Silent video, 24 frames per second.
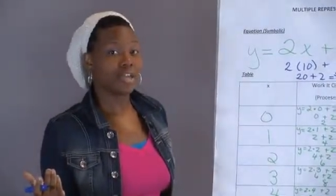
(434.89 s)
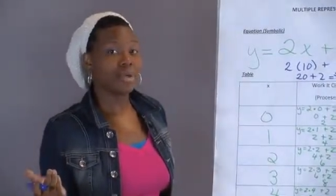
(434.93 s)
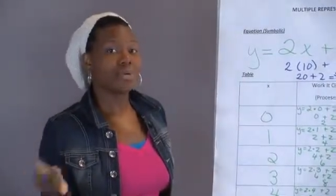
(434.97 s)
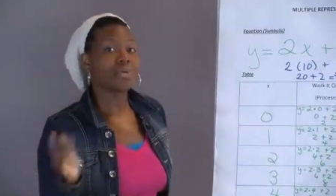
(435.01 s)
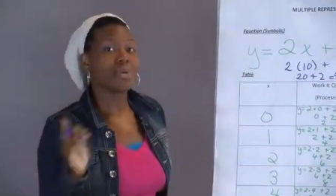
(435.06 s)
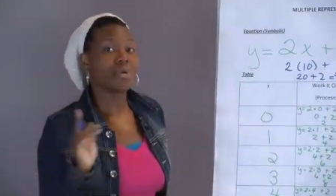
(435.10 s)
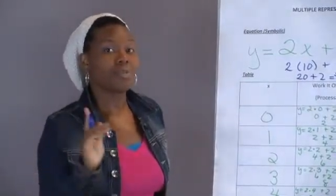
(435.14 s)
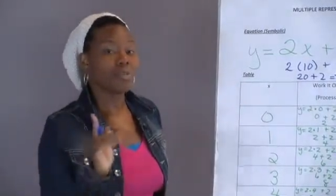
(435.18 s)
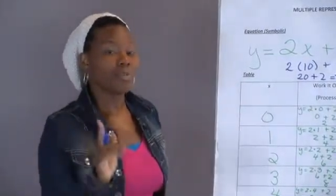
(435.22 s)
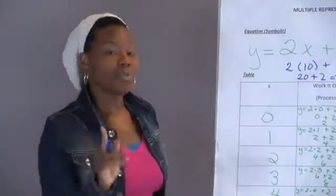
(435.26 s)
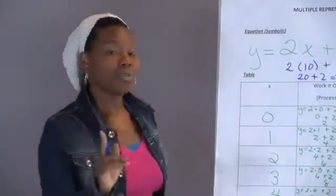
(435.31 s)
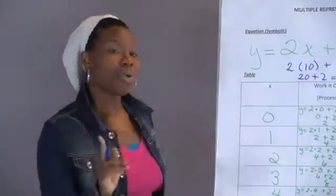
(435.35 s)

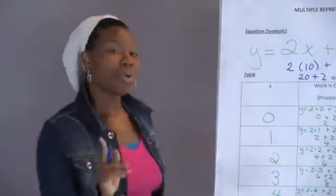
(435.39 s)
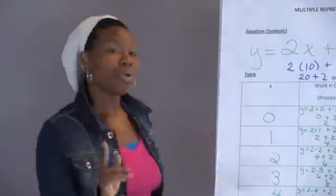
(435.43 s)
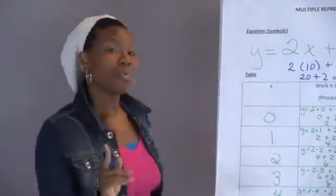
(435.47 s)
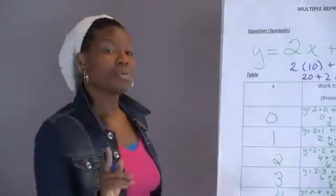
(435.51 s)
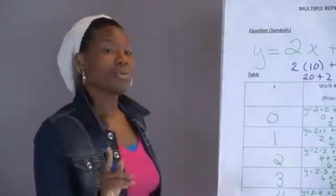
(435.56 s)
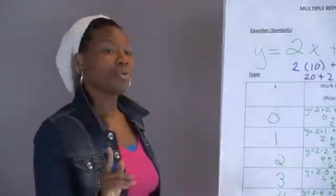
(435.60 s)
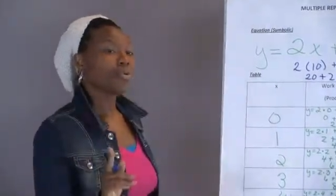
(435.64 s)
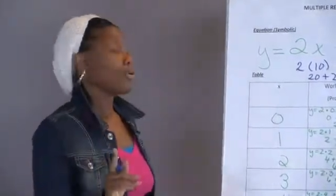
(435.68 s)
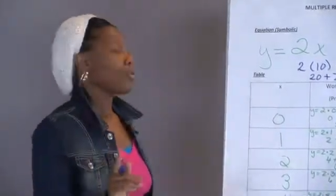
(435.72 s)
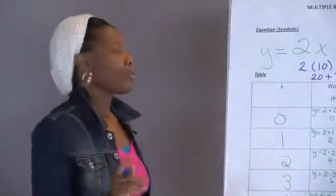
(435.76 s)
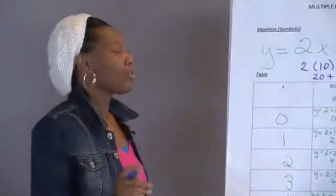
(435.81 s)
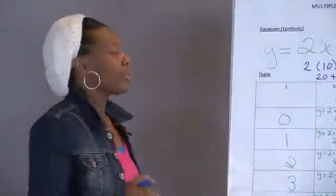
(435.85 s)
But
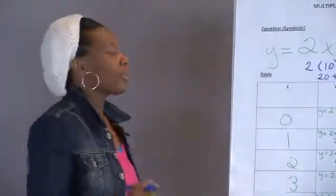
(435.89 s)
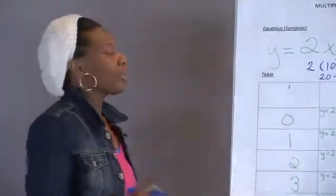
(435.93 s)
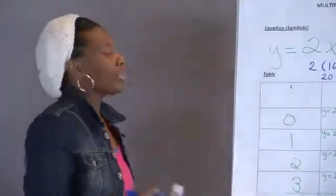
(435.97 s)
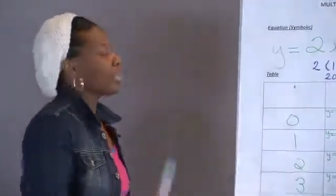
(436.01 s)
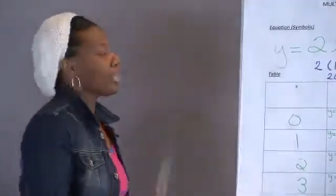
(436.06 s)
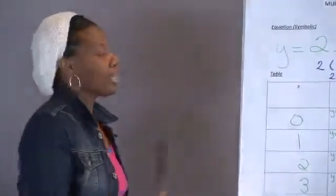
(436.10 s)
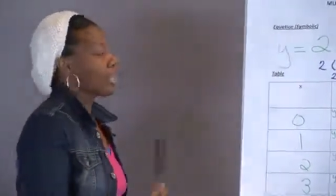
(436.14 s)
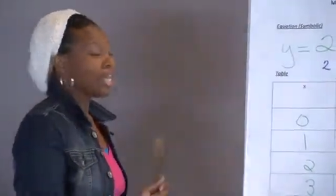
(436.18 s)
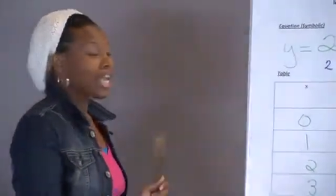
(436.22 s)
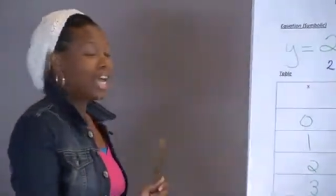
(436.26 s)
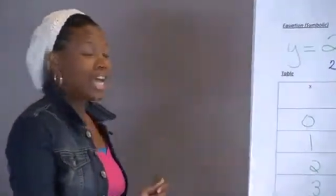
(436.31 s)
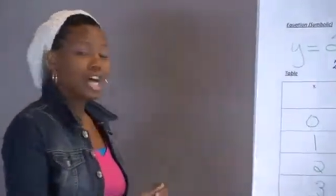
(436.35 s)
remember,
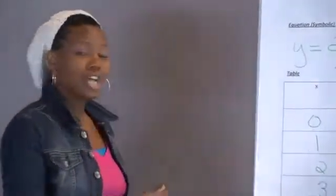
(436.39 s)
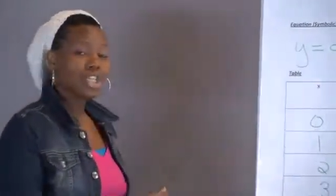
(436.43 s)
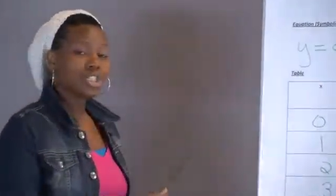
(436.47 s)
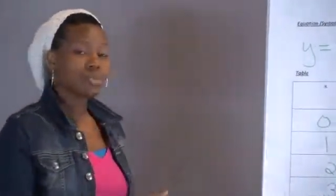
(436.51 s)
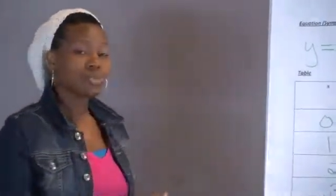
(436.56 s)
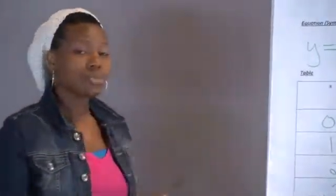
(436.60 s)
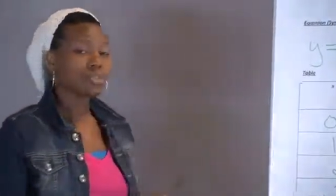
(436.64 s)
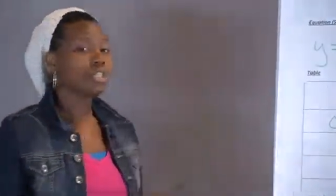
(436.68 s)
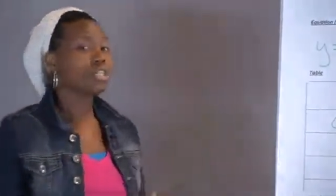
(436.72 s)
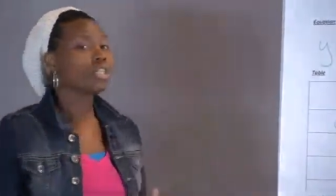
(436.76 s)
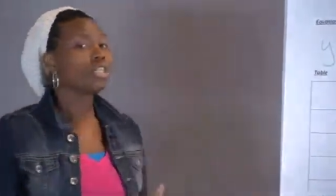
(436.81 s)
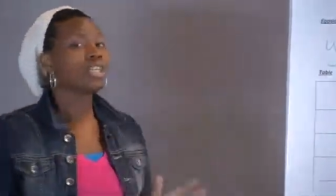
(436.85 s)
in
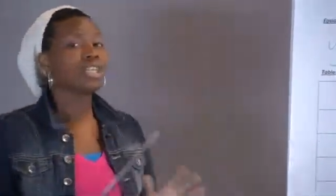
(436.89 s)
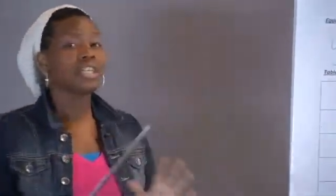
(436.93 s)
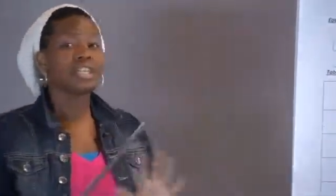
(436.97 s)
algebra,